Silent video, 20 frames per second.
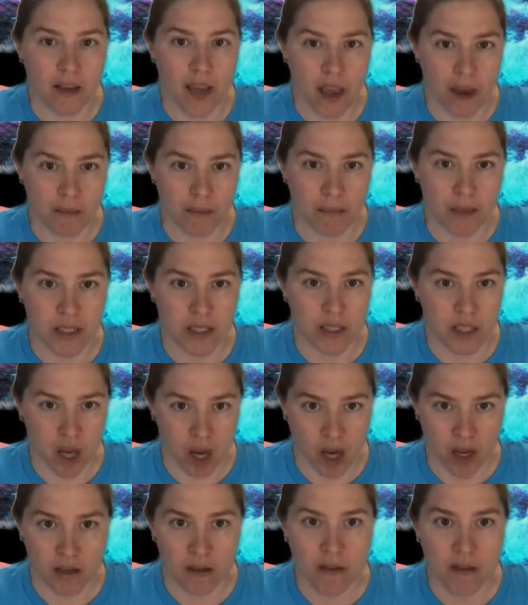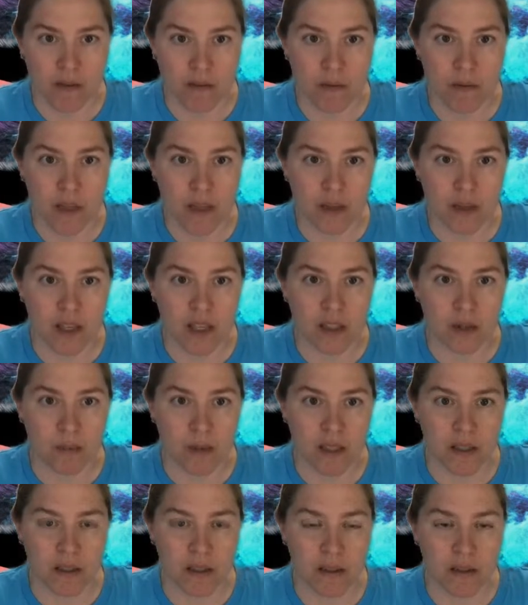can be done with these
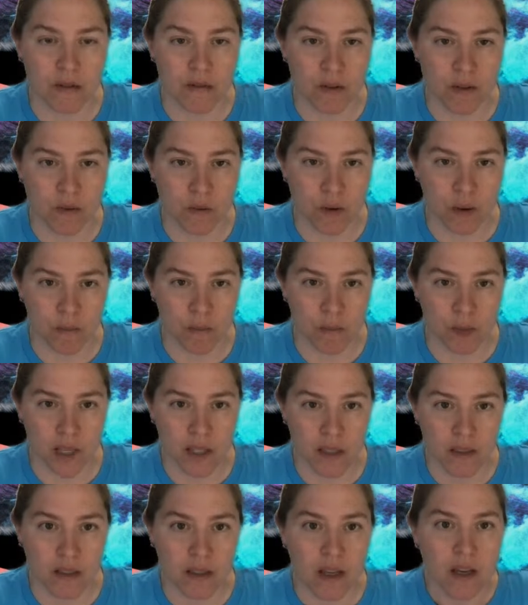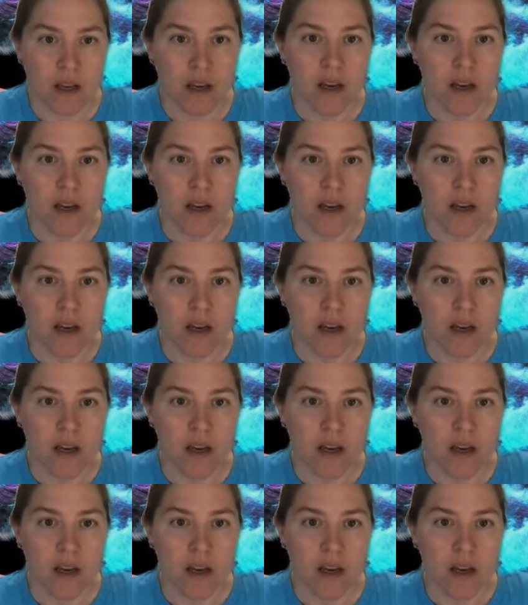pieces of equipment.